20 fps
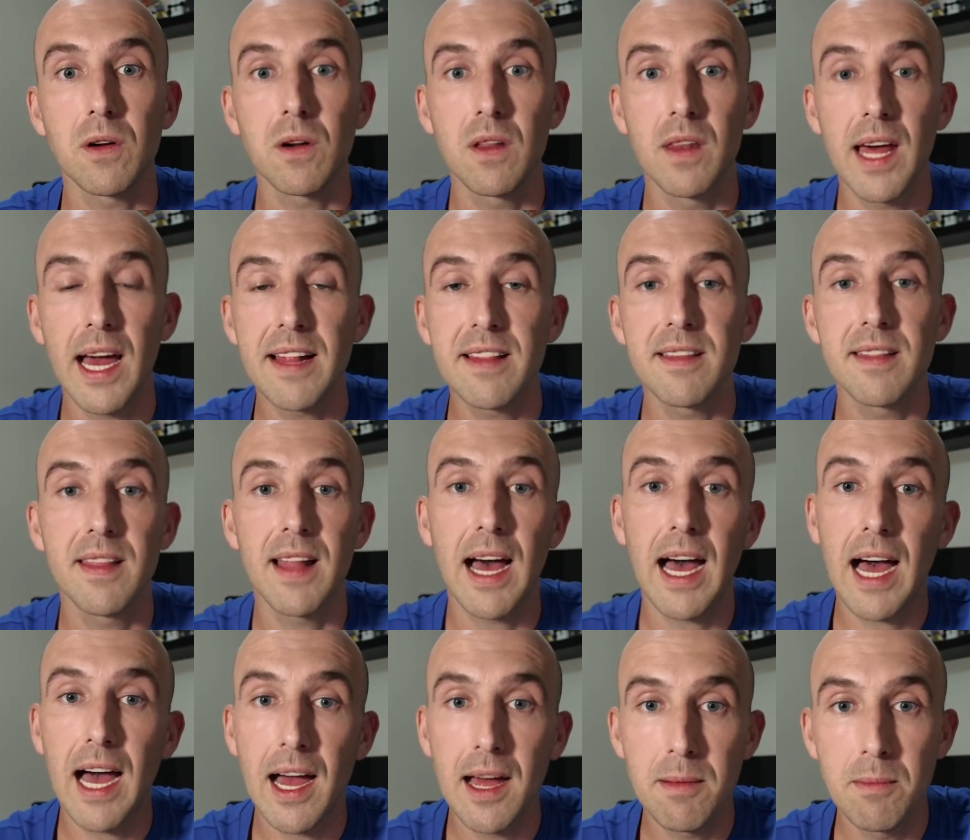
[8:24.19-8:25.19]
or that's in the
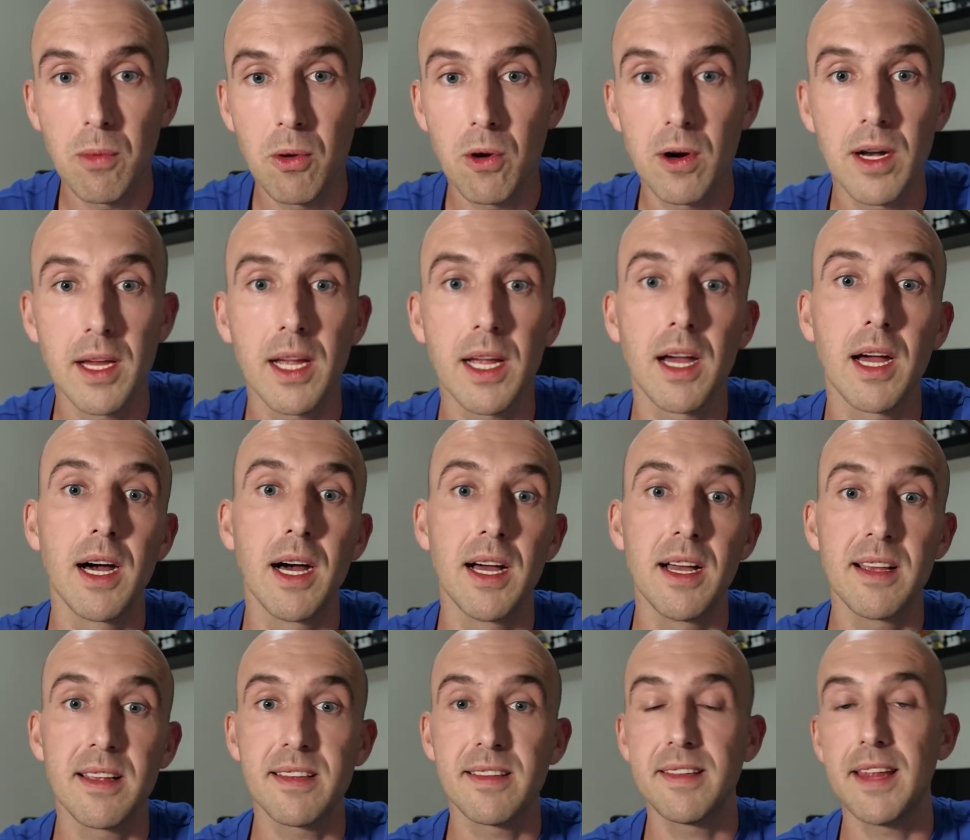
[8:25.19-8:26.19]

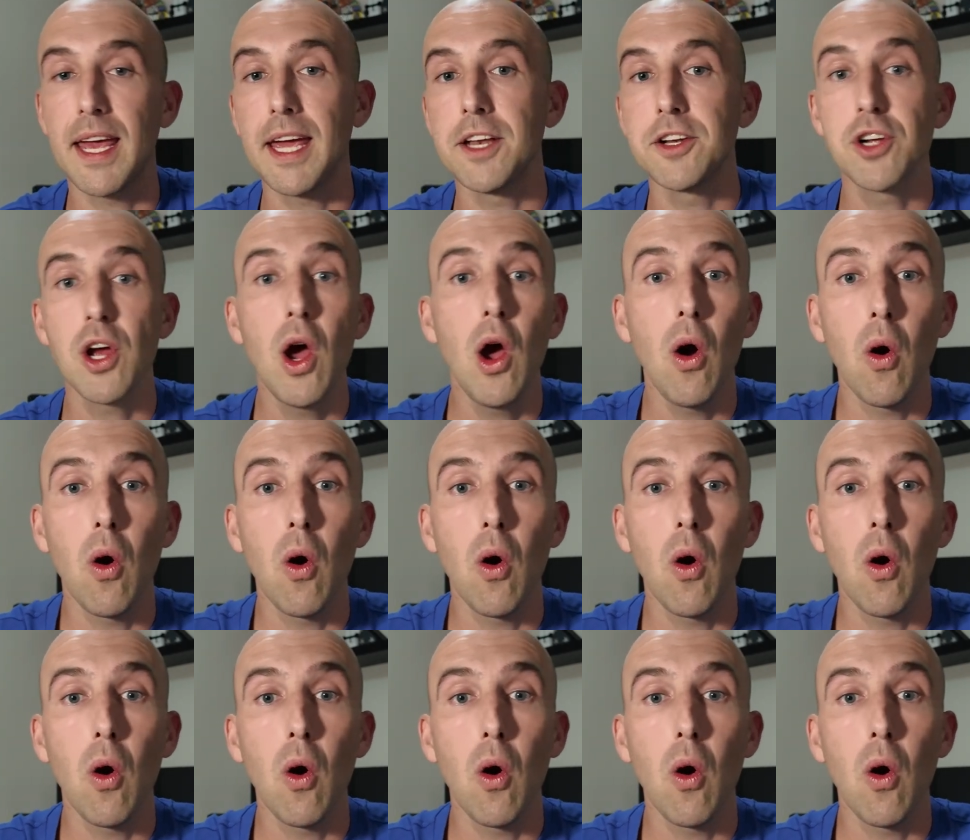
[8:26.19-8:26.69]
onboarding stage,